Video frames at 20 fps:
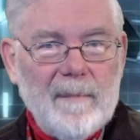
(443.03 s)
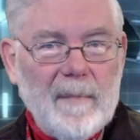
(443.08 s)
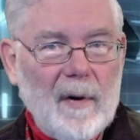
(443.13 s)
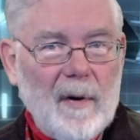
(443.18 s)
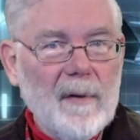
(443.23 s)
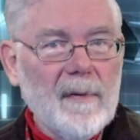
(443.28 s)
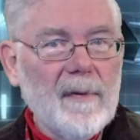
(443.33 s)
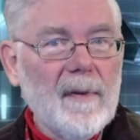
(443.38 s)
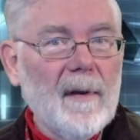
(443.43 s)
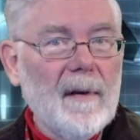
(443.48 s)

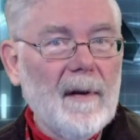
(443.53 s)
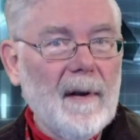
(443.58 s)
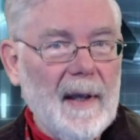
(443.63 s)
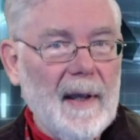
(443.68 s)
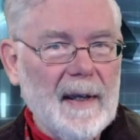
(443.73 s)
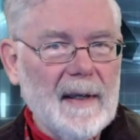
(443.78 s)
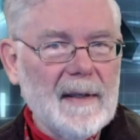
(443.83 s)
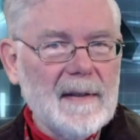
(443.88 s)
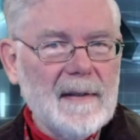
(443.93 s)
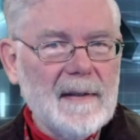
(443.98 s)
both
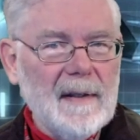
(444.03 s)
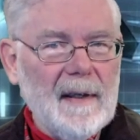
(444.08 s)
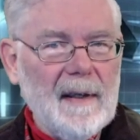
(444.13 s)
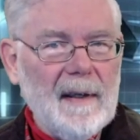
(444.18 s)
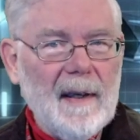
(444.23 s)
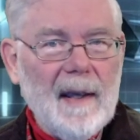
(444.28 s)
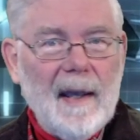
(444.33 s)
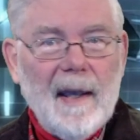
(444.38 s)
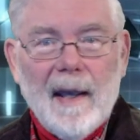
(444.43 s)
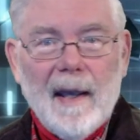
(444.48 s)
legacy
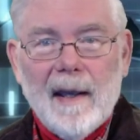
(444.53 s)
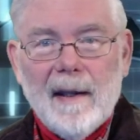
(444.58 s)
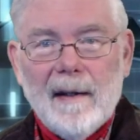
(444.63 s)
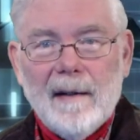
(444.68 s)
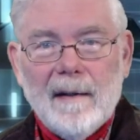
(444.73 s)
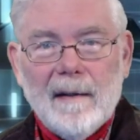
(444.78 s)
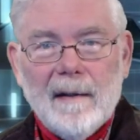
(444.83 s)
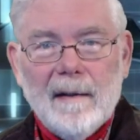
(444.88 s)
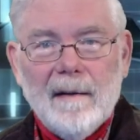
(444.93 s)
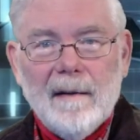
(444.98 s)

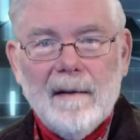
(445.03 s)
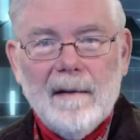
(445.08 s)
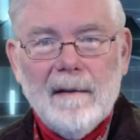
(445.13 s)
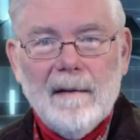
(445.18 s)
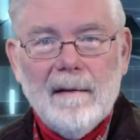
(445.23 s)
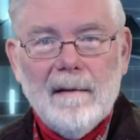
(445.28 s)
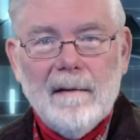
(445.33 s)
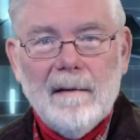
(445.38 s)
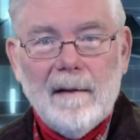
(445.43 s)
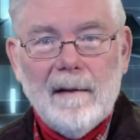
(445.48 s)
and
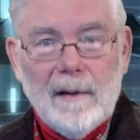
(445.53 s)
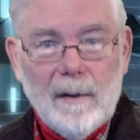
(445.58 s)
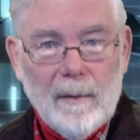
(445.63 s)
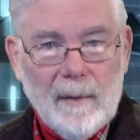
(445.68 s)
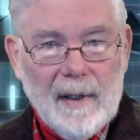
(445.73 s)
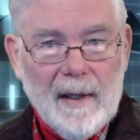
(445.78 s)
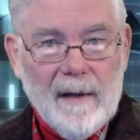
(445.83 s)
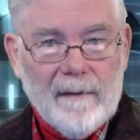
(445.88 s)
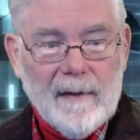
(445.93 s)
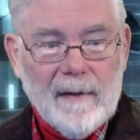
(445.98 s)

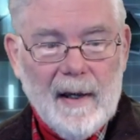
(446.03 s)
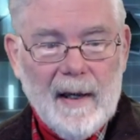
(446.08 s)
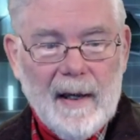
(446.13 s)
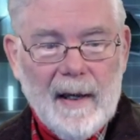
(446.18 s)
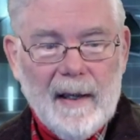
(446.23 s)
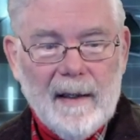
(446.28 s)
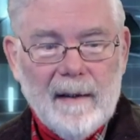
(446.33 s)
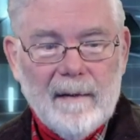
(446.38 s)
UEFI.